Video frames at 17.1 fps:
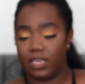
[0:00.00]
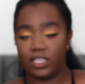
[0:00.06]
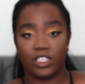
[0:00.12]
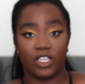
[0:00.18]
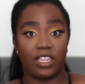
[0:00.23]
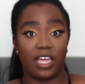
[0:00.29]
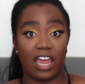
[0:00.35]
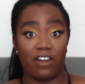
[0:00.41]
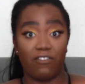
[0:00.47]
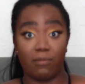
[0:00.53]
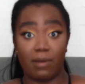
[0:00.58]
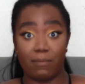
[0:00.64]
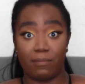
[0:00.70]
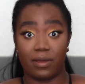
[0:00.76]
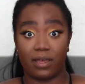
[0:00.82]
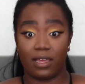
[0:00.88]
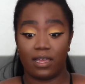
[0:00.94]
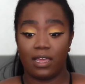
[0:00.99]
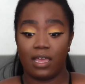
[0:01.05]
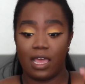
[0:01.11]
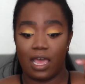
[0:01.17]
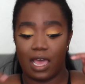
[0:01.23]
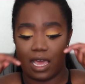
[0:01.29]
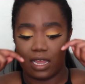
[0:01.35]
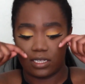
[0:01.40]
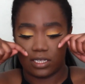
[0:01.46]
so that I remember.
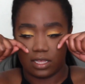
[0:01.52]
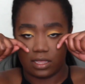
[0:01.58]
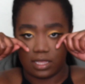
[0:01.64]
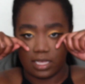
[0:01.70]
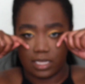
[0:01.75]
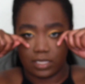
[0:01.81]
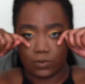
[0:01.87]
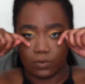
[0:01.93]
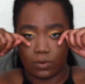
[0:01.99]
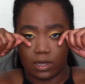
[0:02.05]
And so these